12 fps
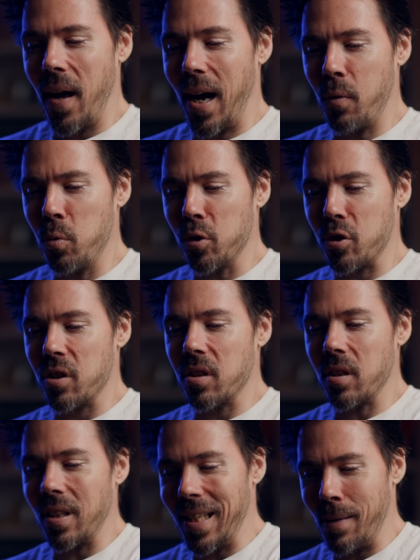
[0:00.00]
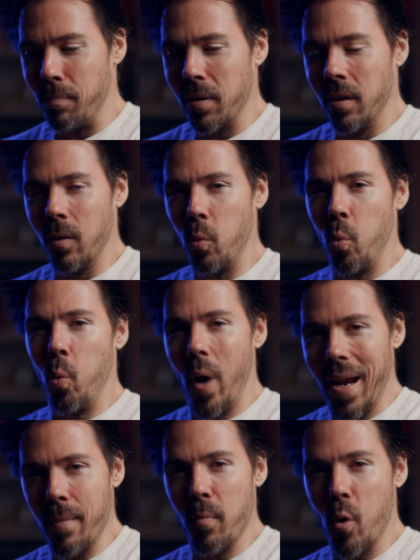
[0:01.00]
I will sleep
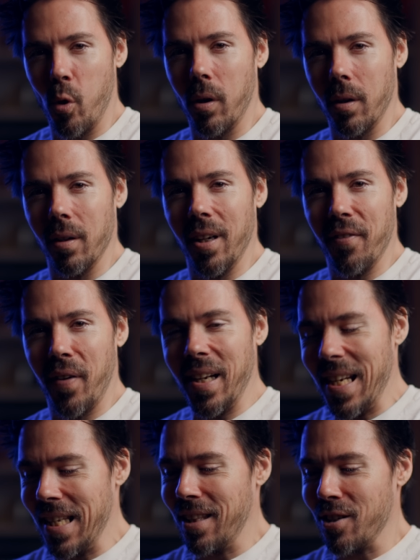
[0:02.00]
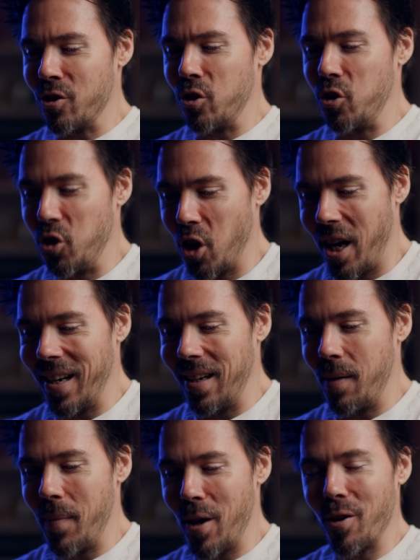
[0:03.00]
way more if I eat this giant
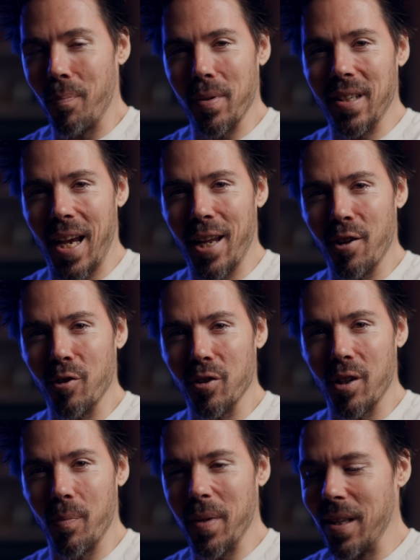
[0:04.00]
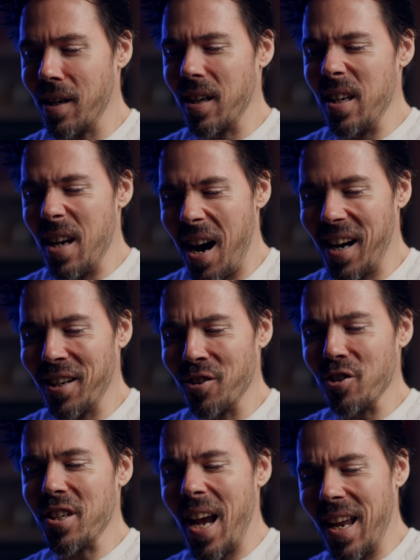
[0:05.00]
amount of potatoes. It'll be like nine
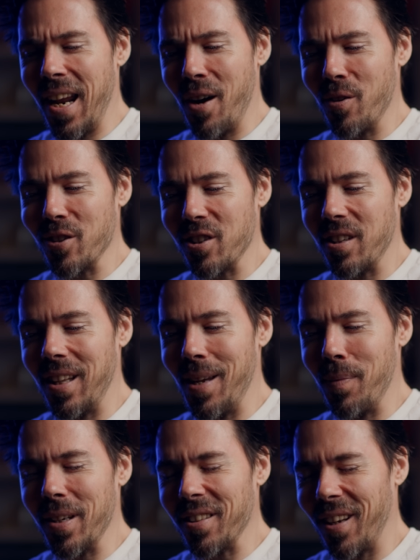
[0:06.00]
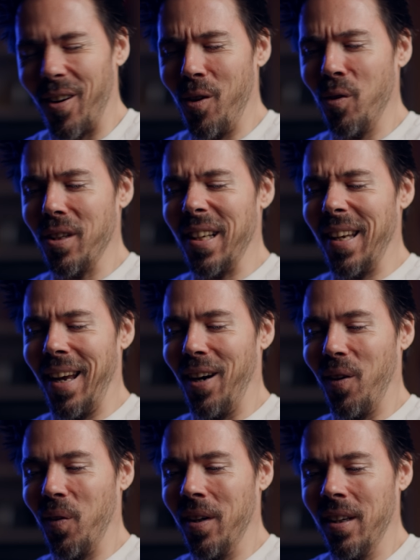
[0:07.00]
or ten hours sleep. And it's like, holy
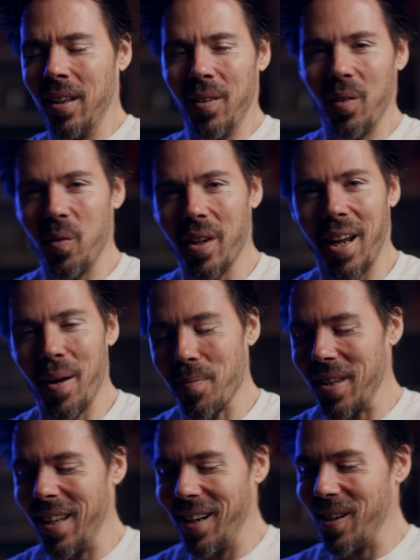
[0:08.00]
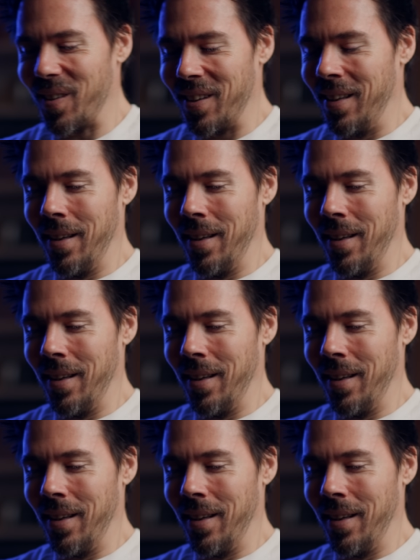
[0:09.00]
cow. What happened there?